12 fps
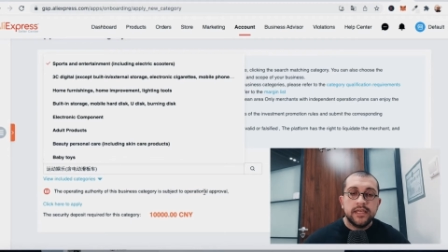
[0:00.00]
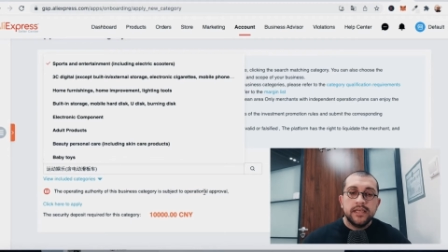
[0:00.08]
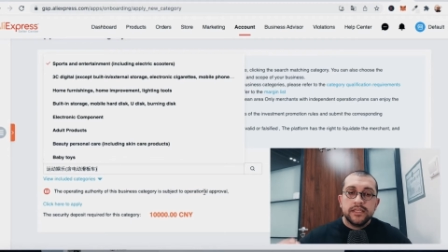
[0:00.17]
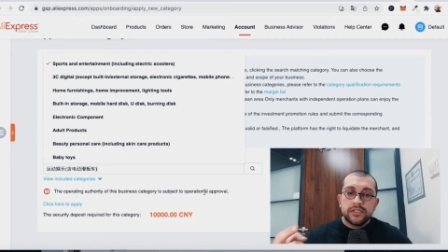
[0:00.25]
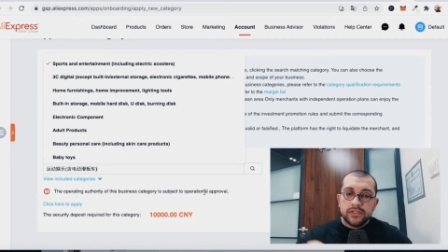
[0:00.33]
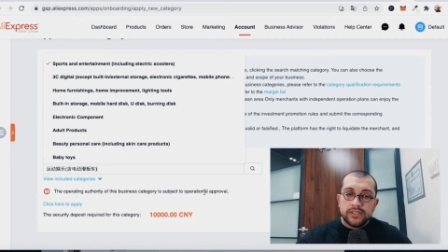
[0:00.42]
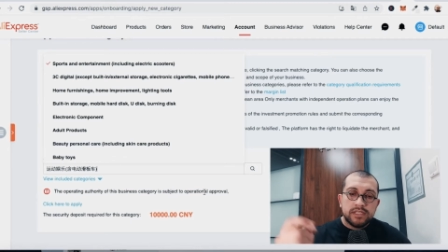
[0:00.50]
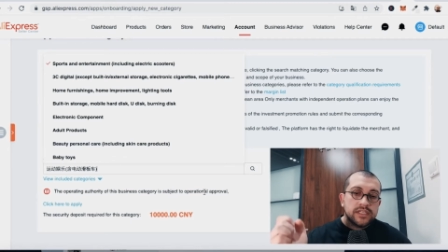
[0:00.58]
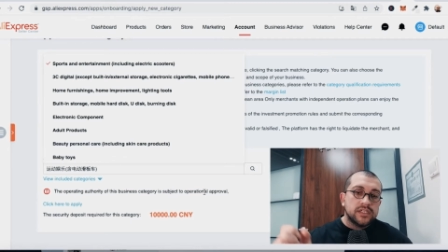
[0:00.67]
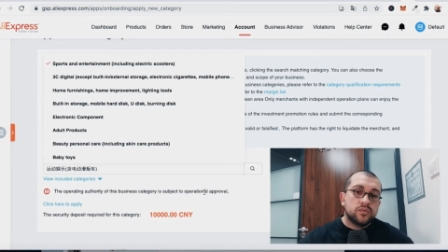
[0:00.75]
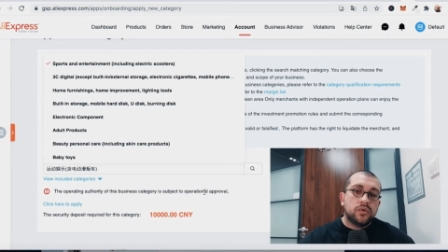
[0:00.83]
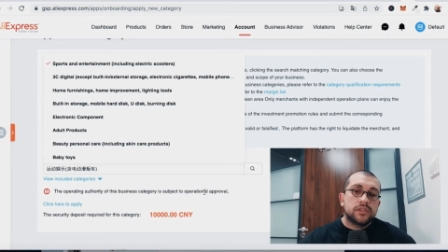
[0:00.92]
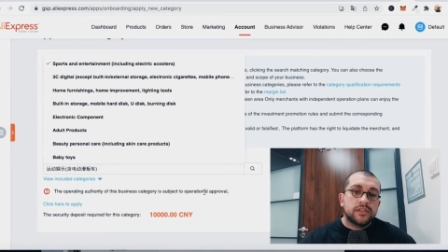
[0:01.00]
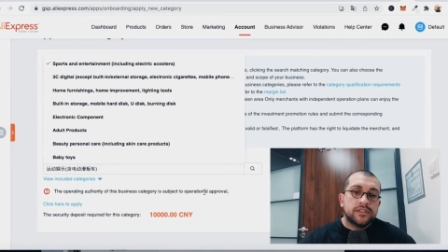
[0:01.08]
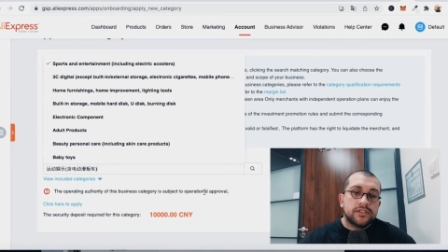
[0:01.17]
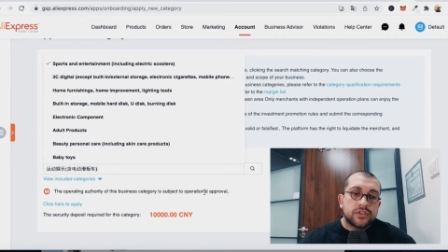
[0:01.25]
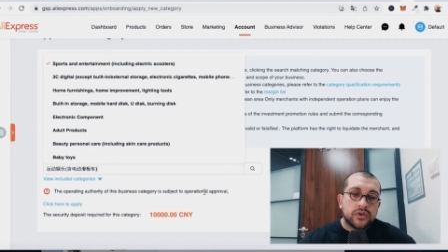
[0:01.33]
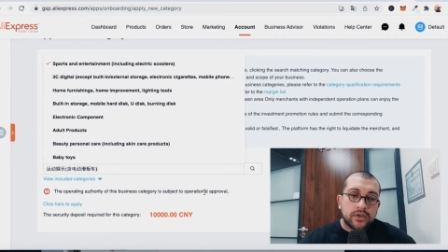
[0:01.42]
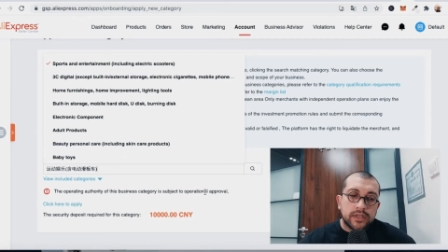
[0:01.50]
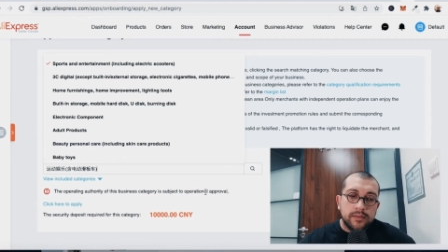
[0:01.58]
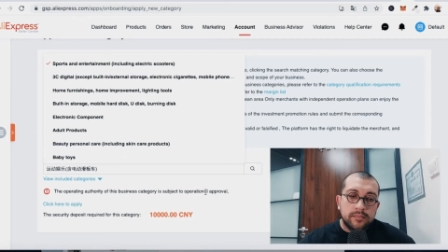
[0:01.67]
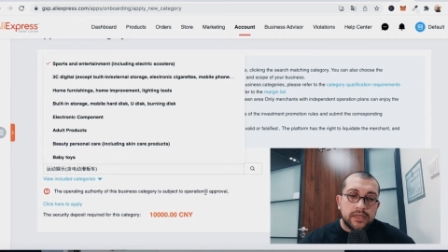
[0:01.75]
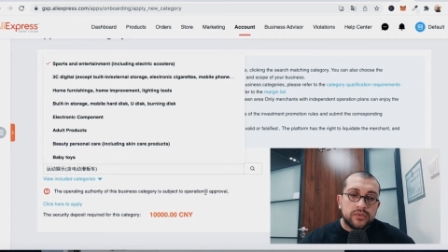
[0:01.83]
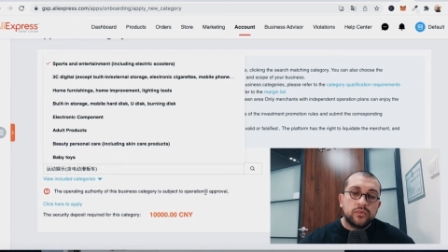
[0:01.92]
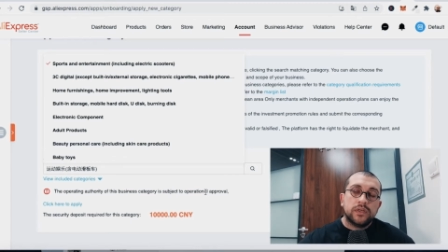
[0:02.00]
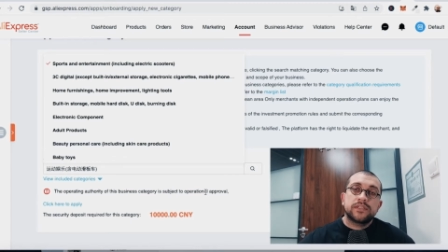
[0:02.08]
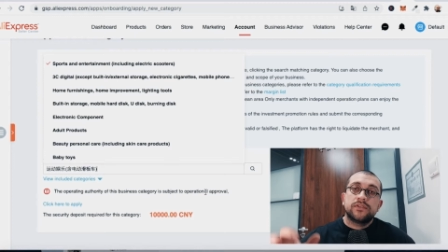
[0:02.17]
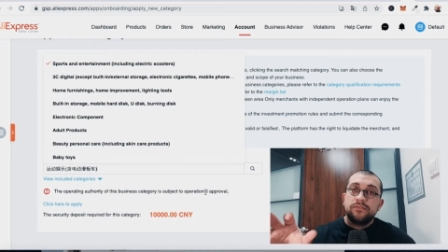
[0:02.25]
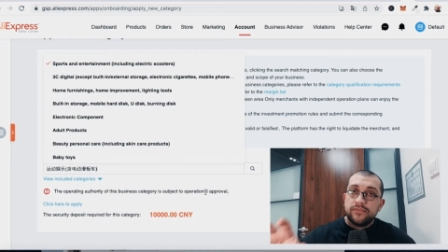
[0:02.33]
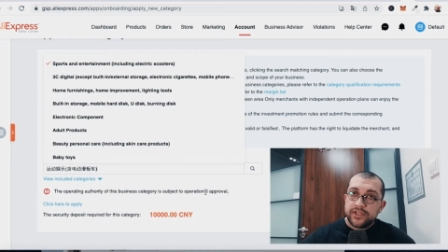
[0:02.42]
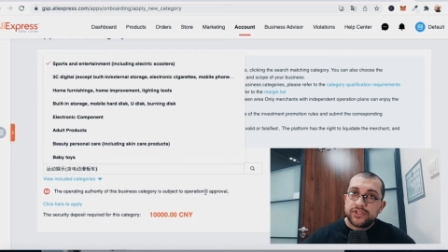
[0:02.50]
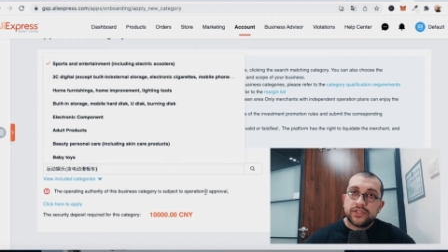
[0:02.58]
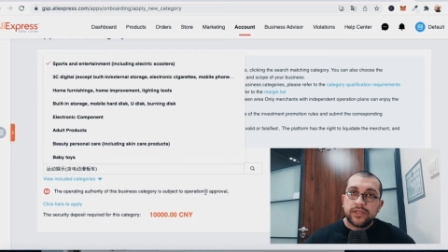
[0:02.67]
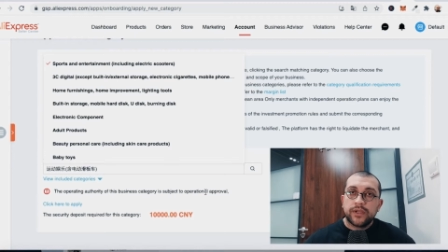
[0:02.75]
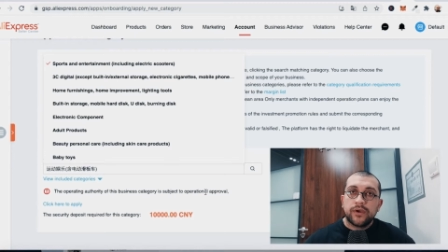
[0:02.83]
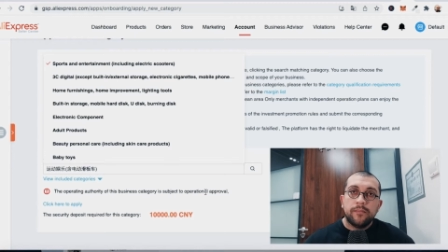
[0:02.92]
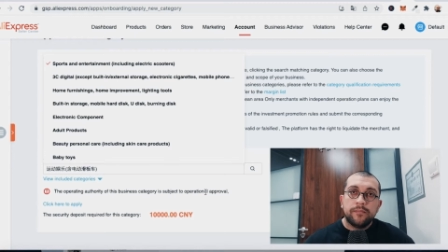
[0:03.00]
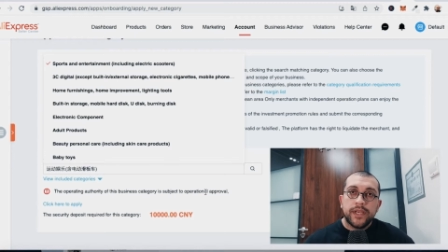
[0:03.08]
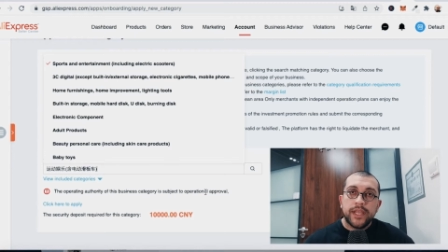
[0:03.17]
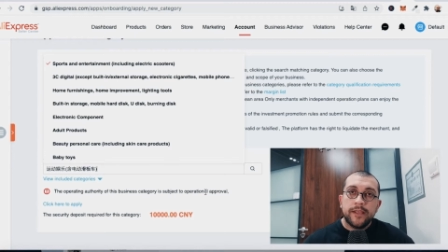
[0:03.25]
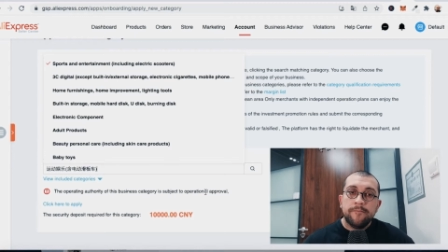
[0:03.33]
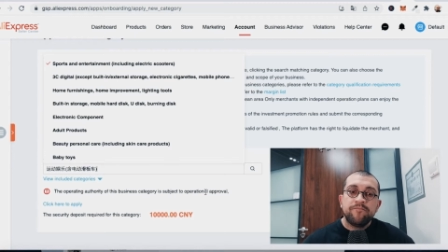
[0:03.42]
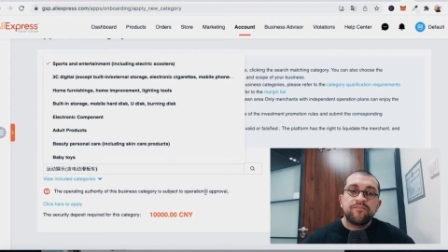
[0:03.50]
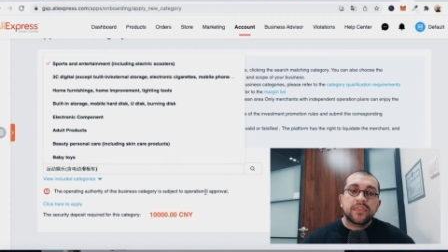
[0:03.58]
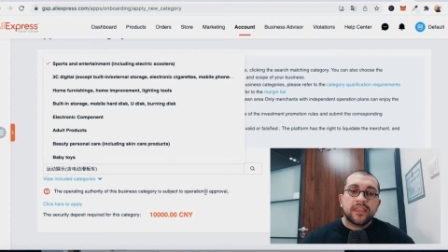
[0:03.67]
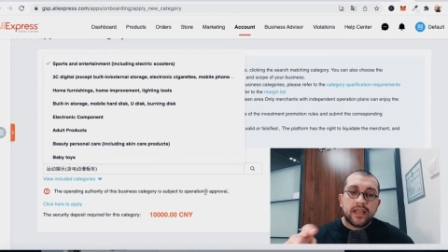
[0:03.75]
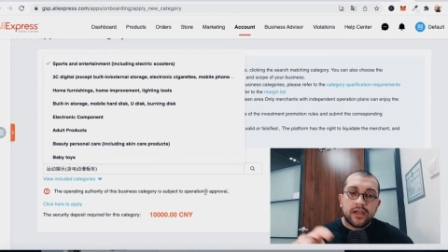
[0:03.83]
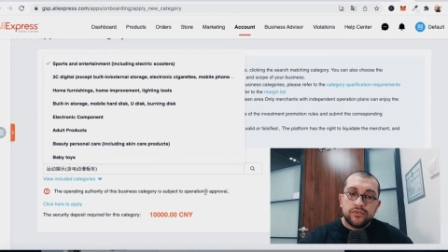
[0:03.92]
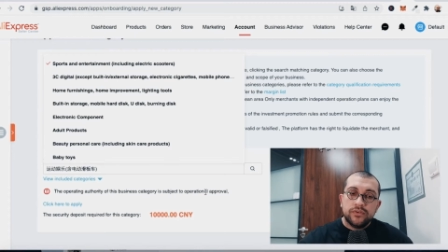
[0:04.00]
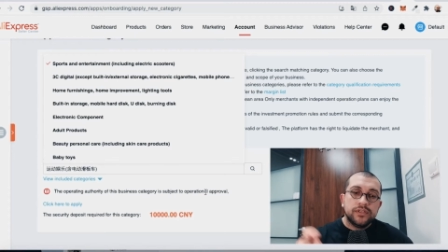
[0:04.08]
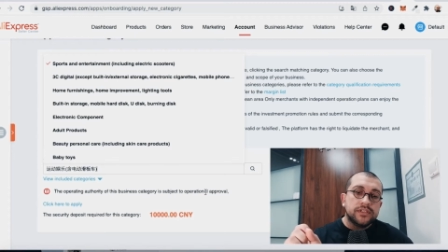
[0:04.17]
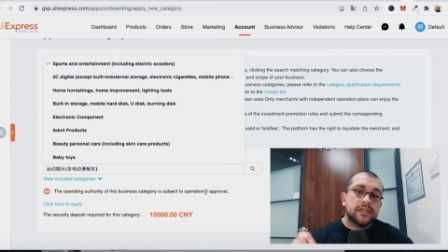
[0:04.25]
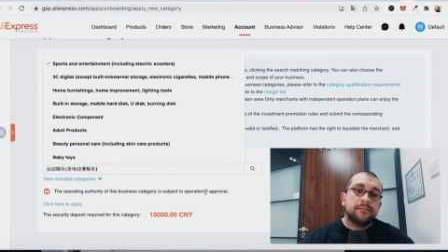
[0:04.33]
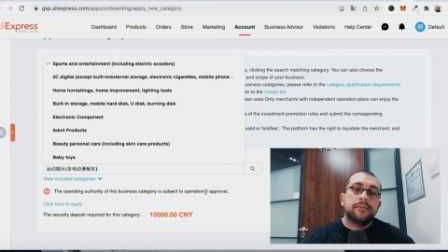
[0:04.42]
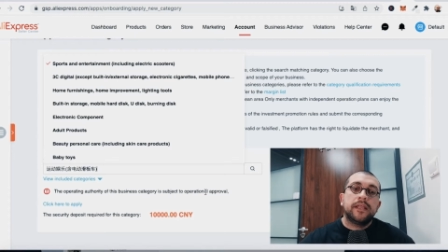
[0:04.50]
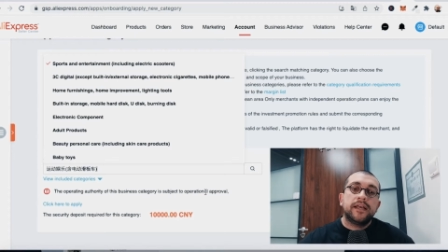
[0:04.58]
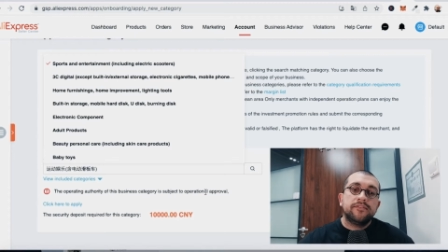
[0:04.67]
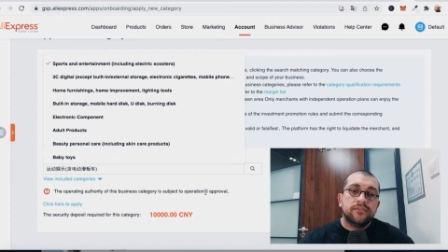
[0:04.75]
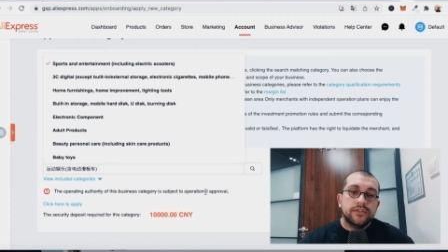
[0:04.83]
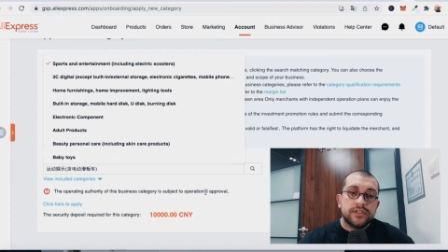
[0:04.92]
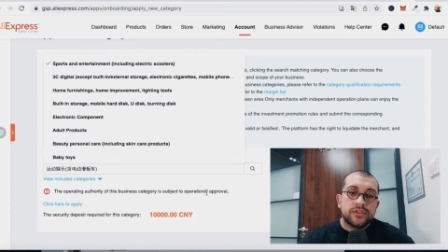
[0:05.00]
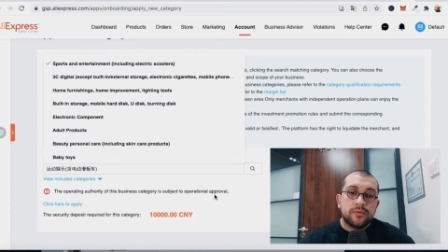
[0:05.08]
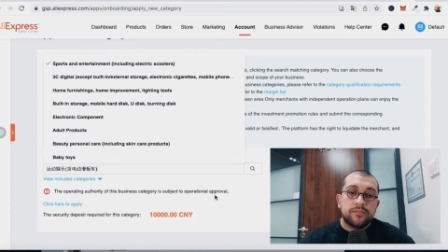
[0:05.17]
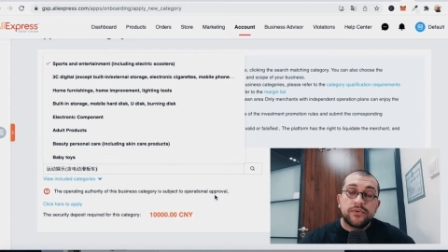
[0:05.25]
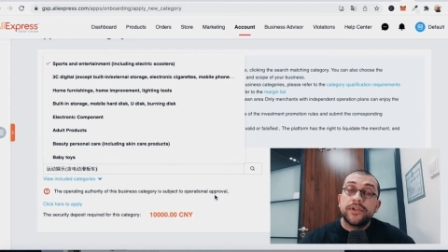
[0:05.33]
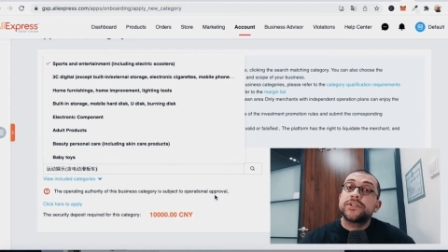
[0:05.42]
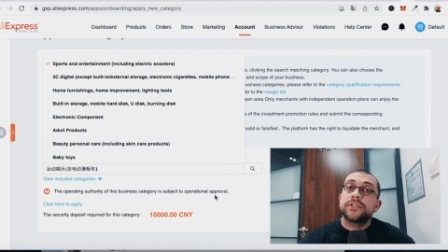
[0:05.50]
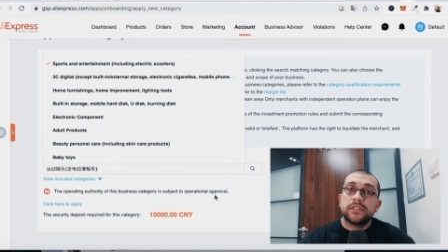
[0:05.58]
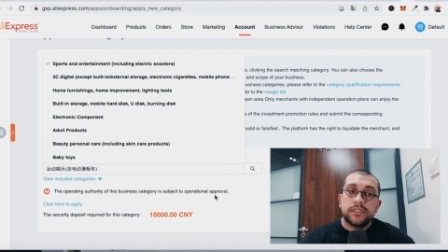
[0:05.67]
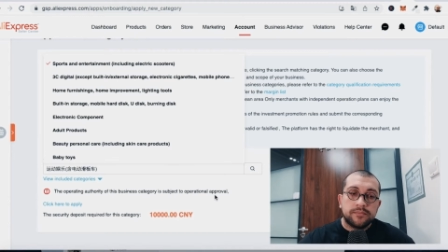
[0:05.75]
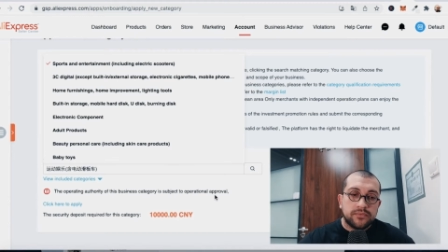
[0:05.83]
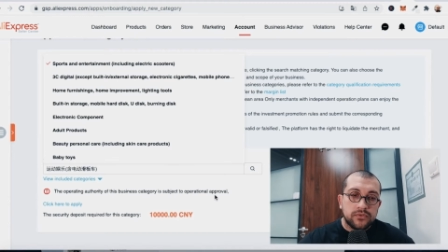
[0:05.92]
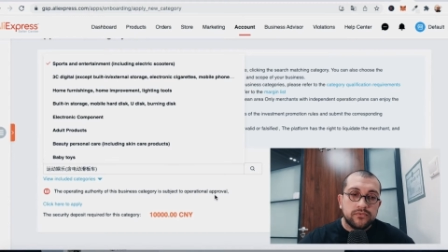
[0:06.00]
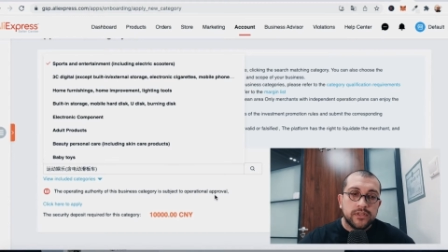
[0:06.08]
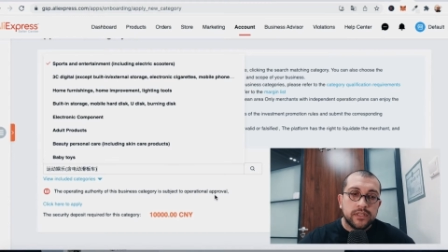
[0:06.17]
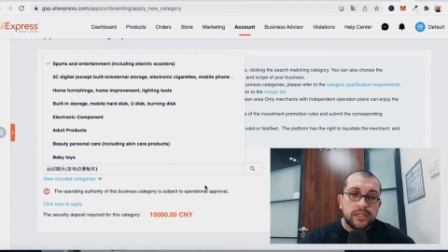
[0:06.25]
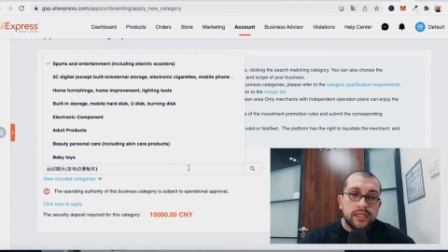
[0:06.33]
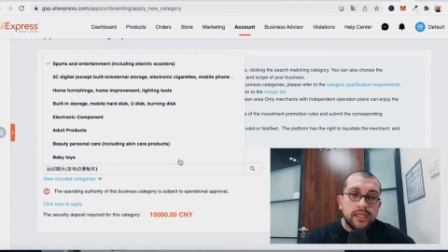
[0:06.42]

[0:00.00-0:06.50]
So this is what it's talking about. Once you register a company, now you need to apply for this operational approval.